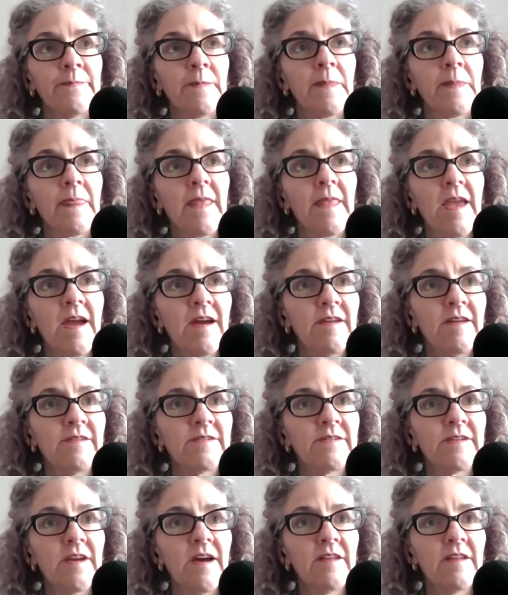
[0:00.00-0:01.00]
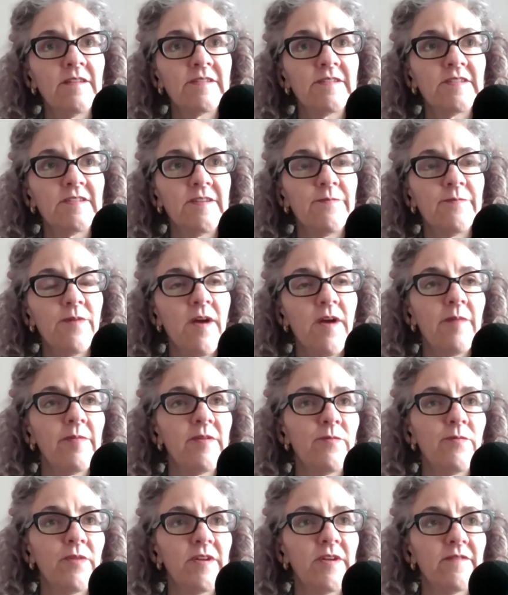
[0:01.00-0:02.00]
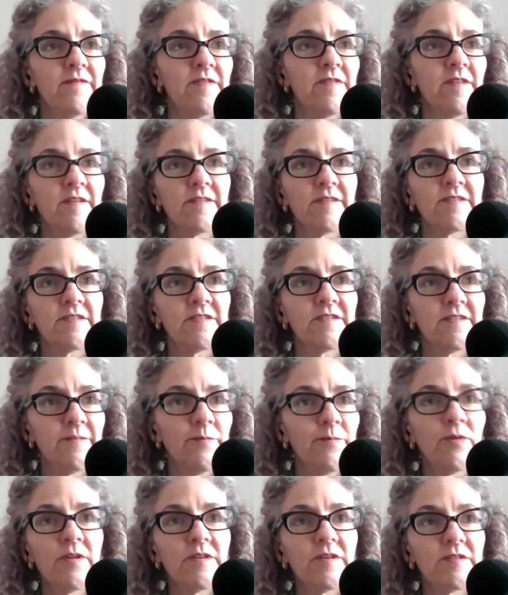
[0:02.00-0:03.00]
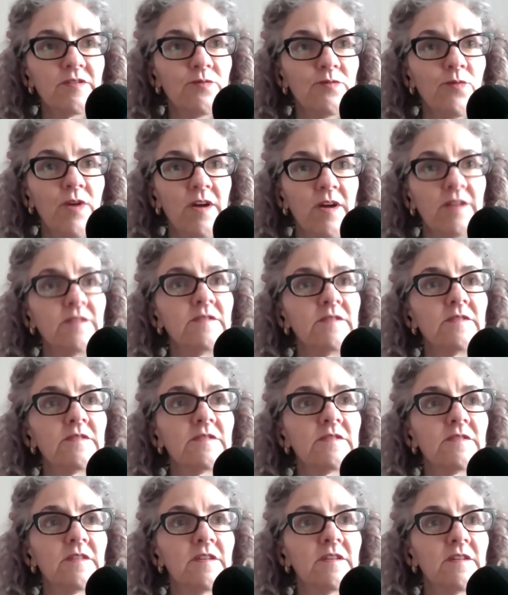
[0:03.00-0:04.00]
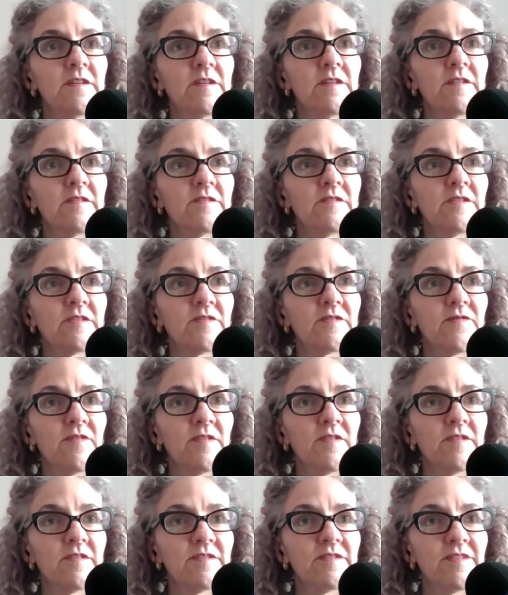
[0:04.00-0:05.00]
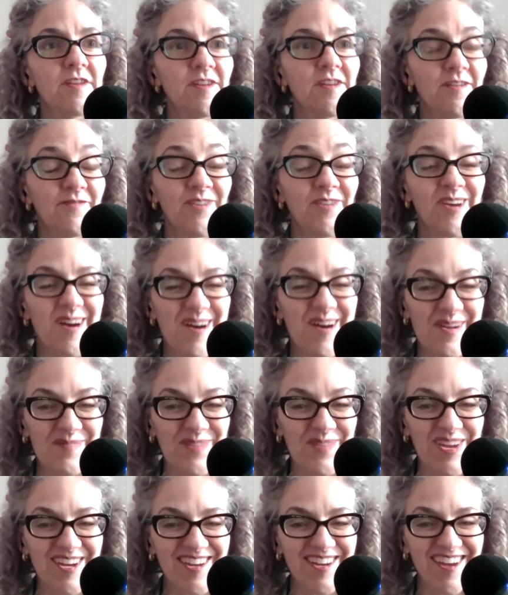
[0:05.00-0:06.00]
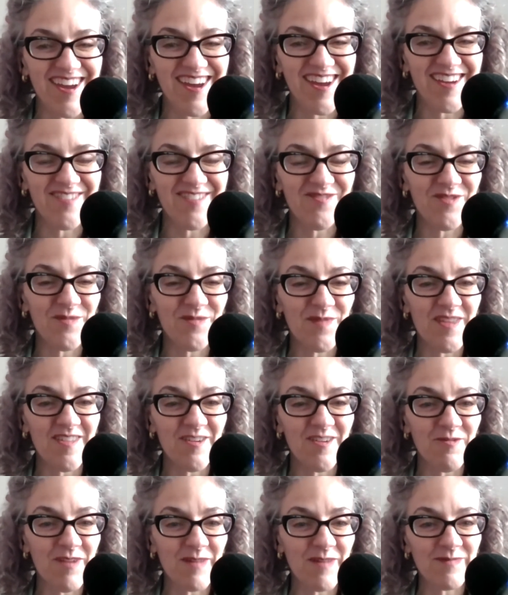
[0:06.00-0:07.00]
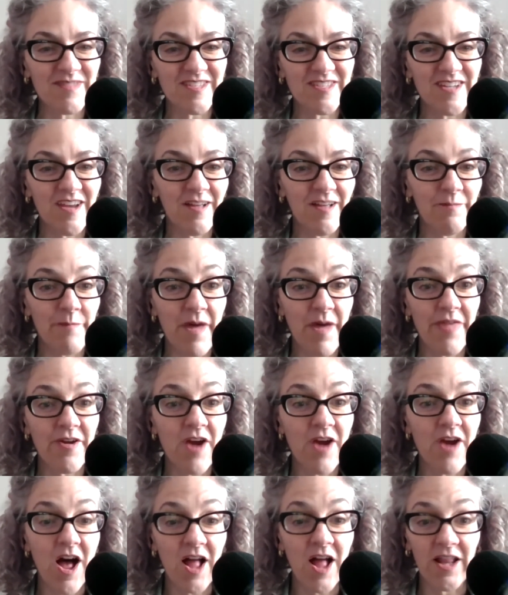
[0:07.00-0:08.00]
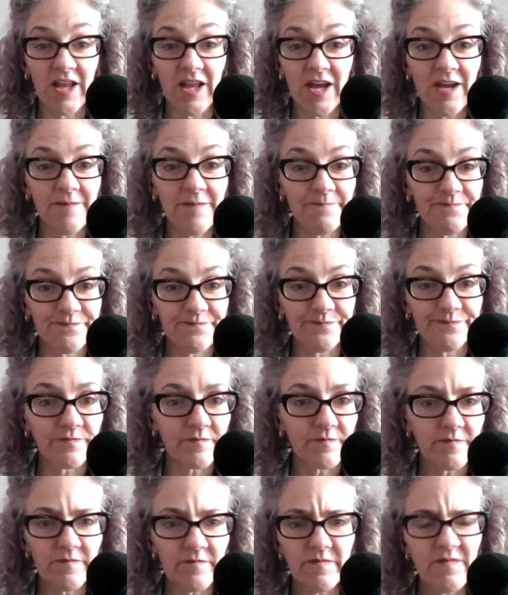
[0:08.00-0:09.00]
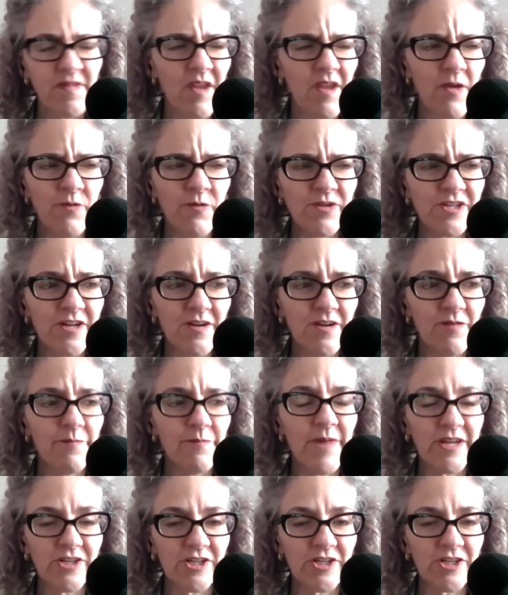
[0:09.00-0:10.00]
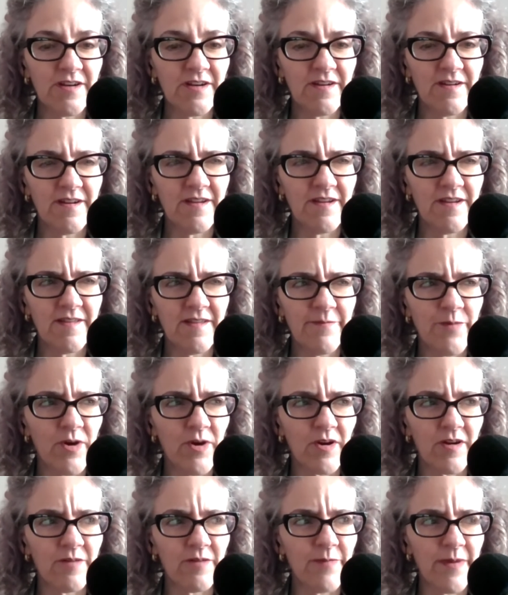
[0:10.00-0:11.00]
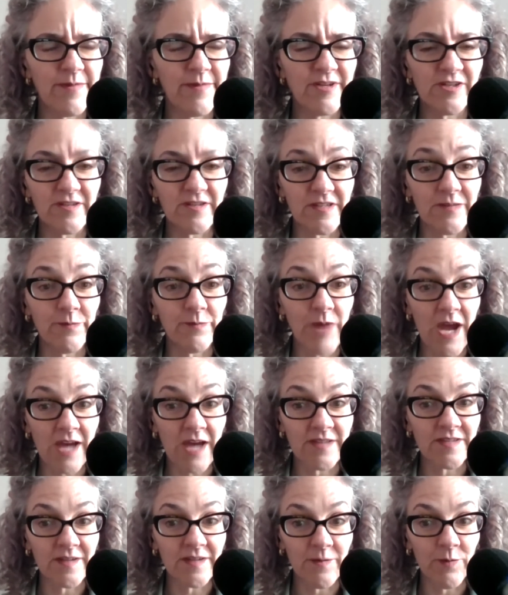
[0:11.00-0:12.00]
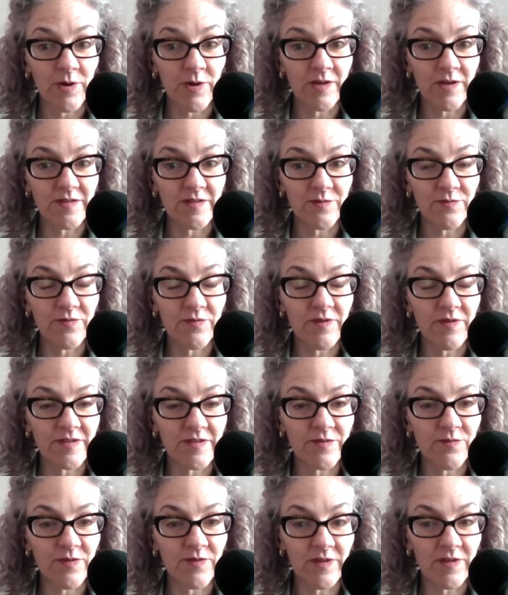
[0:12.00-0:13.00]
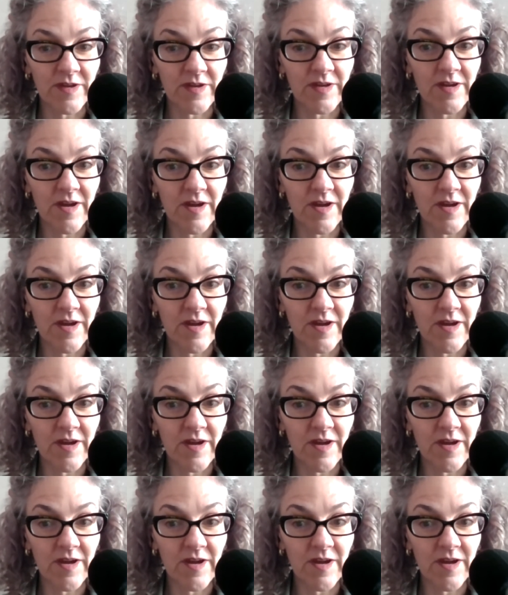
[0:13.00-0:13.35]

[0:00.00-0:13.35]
And let's see, probably one of the simplest ones, just for the sake of economy again, would be the Grimm's tale Mother Holle, which I don't mention in the book, or maybe just in passing, but it's a really